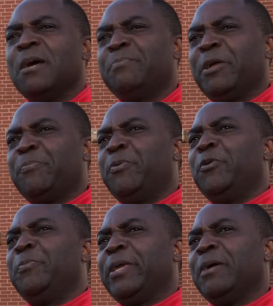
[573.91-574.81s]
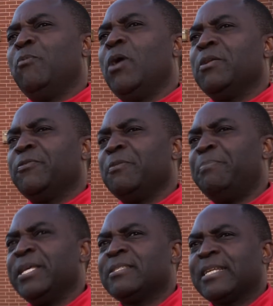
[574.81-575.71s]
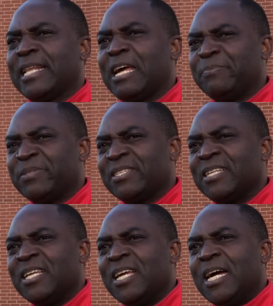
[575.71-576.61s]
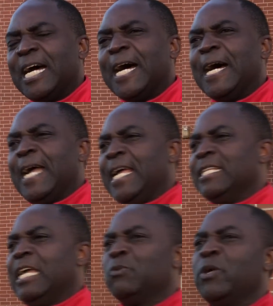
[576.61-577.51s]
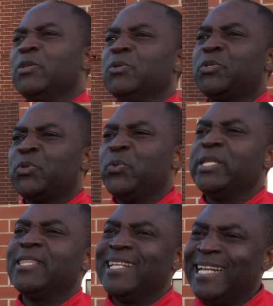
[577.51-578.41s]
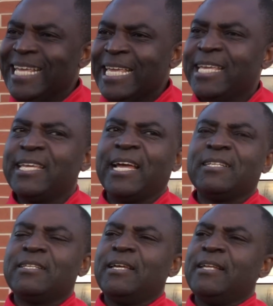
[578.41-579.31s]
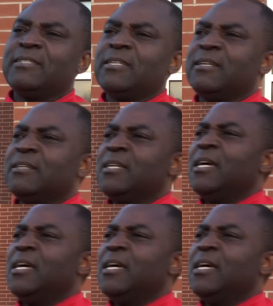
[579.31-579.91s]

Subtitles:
Blackpool became one of the best clubs and went on to win the league and the